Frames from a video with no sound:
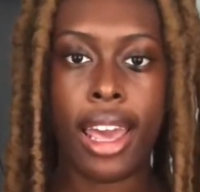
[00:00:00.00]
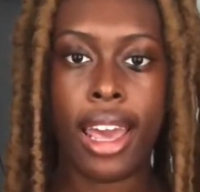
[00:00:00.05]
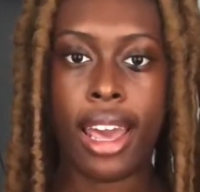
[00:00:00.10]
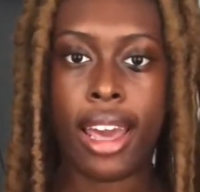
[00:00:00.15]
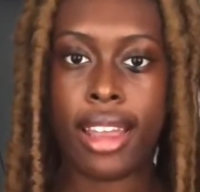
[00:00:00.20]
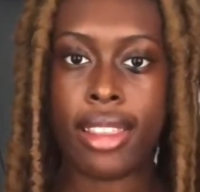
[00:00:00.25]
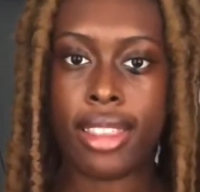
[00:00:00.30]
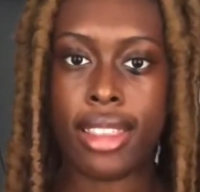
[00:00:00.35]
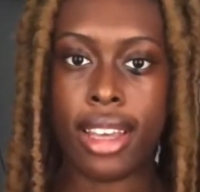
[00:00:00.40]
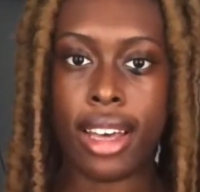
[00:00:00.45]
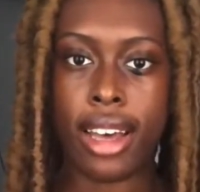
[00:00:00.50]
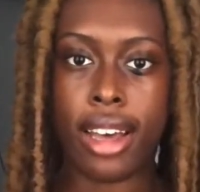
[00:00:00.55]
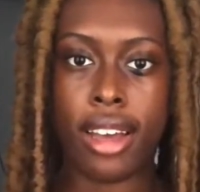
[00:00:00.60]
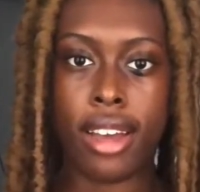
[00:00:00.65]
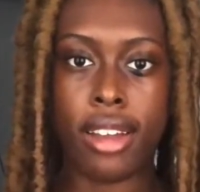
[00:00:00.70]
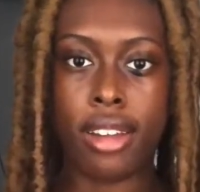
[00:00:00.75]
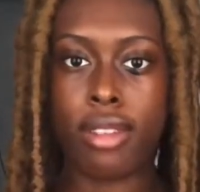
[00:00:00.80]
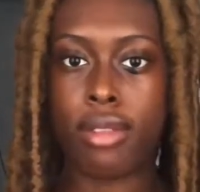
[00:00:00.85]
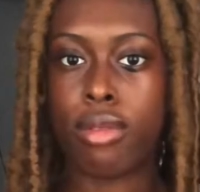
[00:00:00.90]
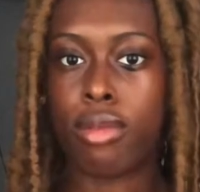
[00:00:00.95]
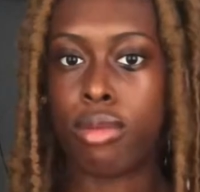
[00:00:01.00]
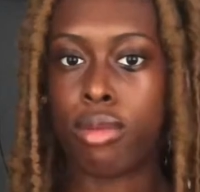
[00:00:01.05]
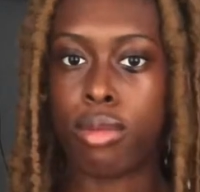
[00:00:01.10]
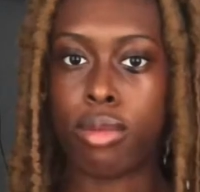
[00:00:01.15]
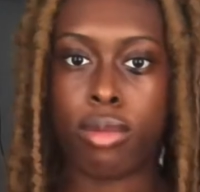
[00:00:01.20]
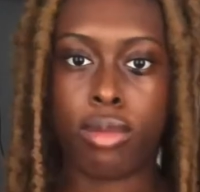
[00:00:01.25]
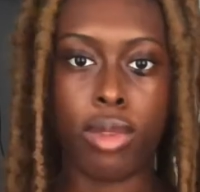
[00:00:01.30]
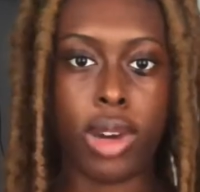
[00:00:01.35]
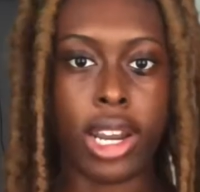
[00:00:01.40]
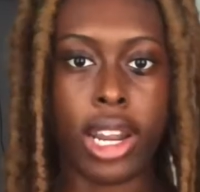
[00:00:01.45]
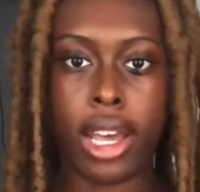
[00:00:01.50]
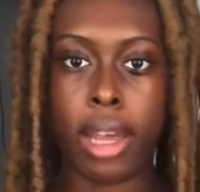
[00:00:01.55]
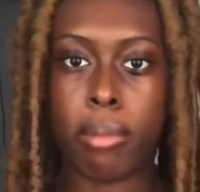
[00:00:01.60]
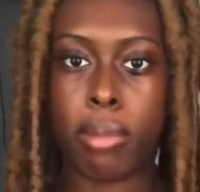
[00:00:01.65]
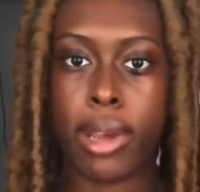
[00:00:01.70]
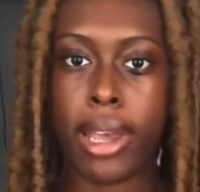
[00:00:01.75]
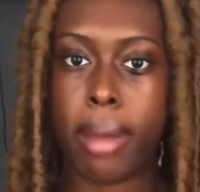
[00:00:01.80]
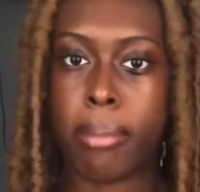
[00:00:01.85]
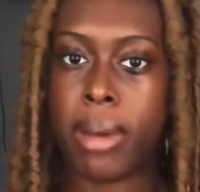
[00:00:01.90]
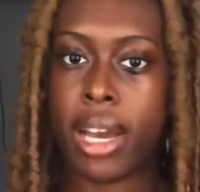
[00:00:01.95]
and that when I
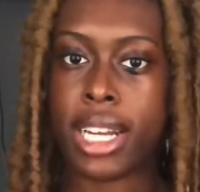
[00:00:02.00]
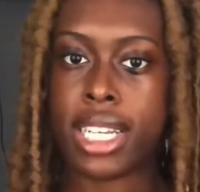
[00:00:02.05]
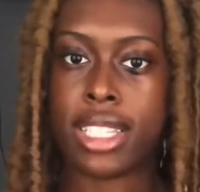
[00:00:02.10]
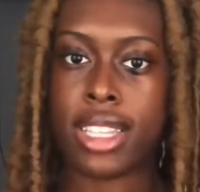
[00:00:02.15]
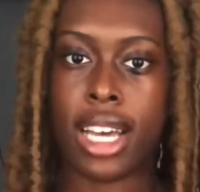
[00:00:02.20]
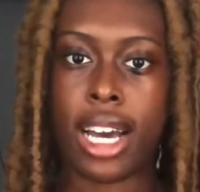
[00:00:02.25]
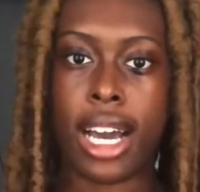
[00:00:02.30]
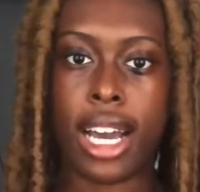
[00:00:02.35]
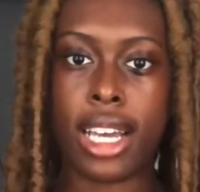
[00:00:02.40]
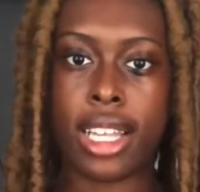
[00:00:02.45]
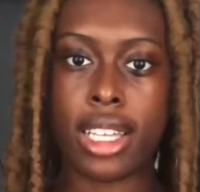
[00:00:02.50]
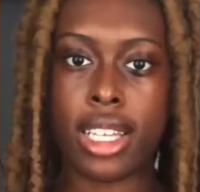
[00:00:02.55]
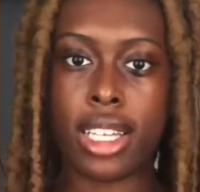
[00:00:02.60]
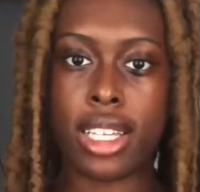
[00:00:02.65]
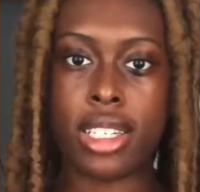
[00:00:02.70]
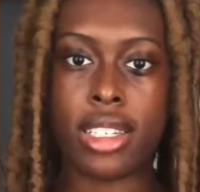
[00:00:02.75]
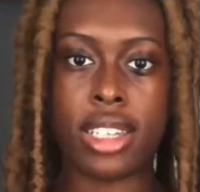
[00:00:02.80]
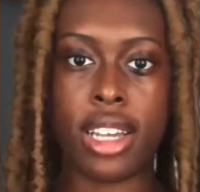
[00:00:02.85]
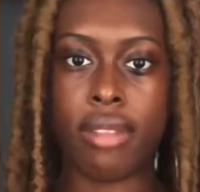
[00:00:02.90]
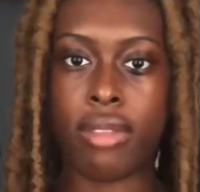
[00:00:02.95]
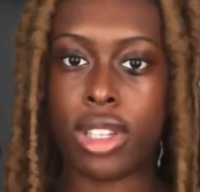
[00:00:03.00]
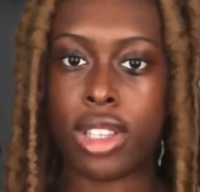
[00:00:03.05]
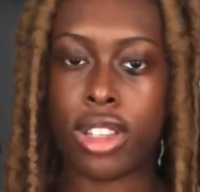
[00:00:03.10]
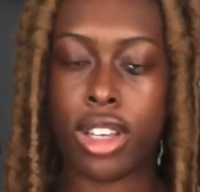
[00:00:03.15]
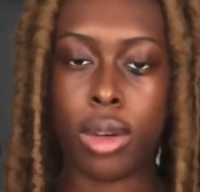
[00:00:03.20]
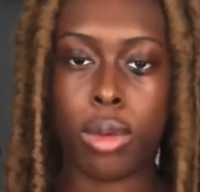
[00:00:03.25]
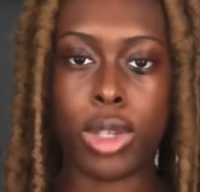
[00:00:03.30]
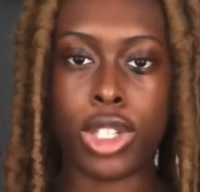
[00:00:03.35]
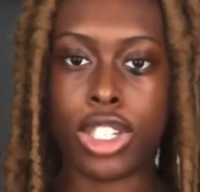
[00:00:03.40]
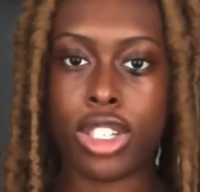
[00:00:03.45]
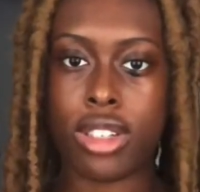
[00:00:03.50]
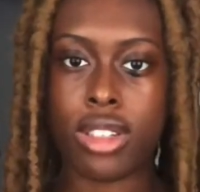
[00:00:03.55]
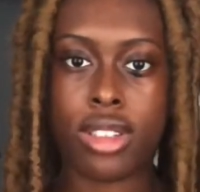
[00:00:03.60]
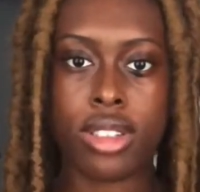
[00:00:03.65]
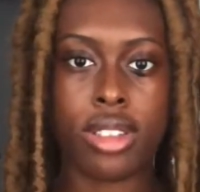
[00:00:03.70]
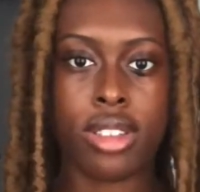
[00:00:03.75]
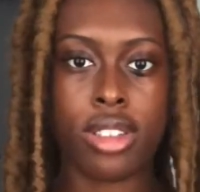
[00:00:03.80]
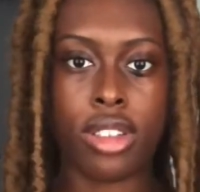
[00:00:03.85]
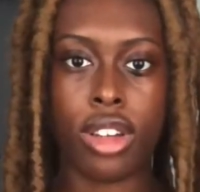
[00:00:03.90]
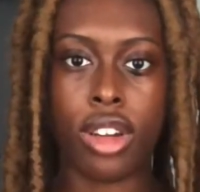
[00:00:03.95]
get back to the island, everything would
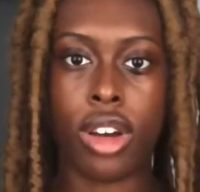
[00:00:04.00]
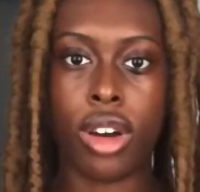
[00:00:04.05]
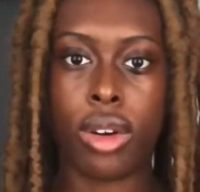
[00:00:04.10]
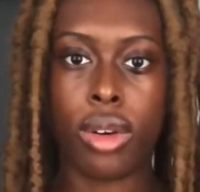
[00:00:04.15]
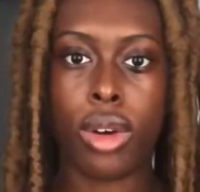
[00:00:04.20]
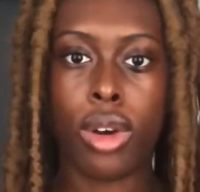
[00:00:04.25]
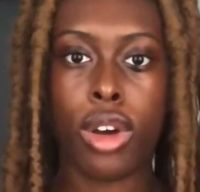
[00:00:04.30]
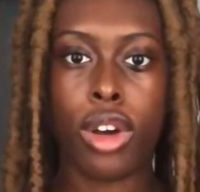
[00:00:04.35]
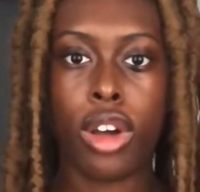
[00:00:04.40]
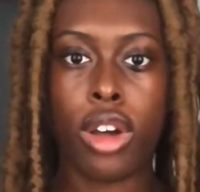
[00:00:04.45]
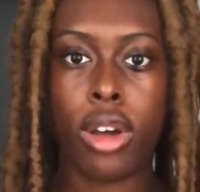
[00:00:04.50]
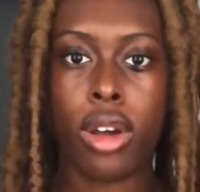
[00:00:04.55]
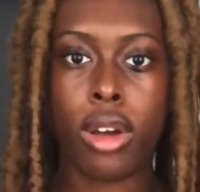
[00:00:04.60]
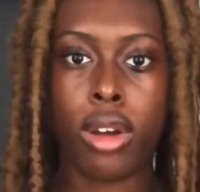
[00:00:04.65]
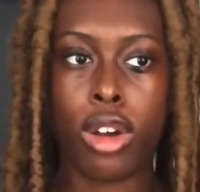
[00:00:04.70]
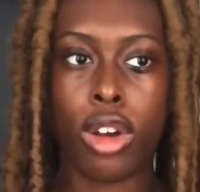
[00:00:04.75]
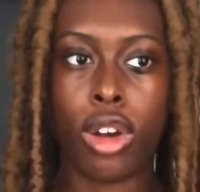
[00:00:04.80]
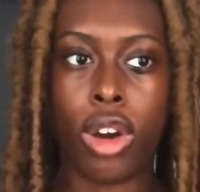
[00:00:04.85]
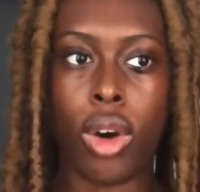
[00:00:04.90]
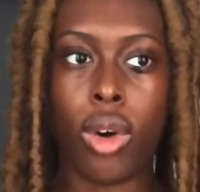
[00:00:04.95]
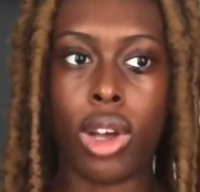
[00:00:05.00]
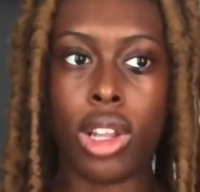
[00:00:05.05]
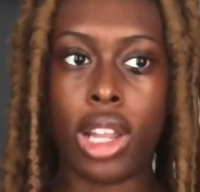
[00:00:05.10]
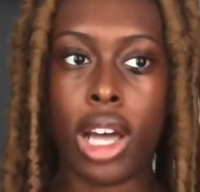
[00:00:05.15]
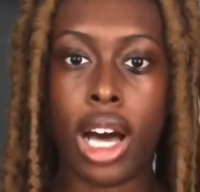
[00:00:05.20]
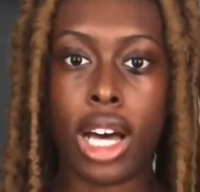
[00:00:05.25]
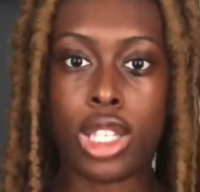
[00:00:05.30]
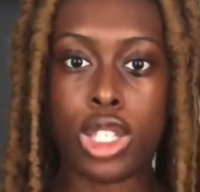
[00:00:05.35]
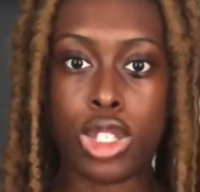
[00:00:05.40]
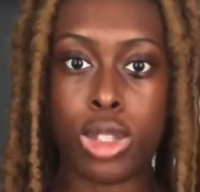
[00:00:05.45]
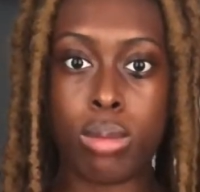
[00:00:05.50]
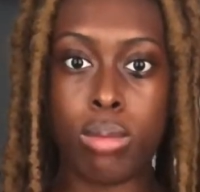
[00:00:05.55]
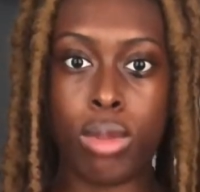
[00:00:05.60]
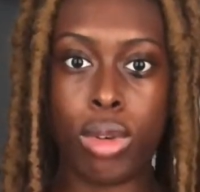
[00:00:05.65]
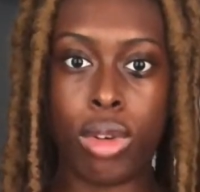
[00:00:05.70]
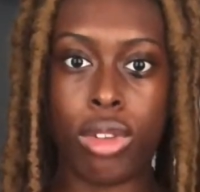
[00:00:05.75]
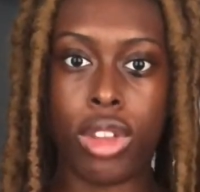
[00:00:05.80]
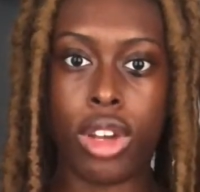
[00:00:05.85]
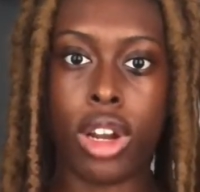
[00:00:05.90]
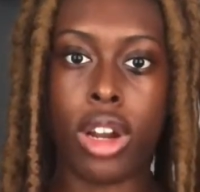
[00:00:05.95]
just, you know, go a lot
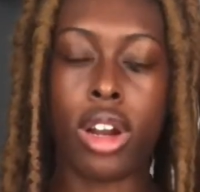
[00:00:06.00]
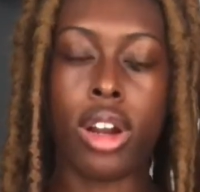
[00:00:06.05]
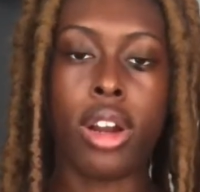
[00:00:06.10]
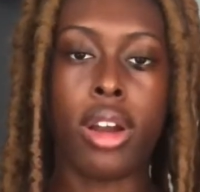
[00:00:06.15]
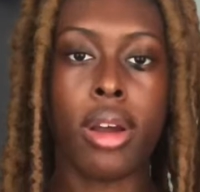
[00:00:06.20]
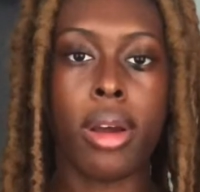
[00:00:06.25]
smoother.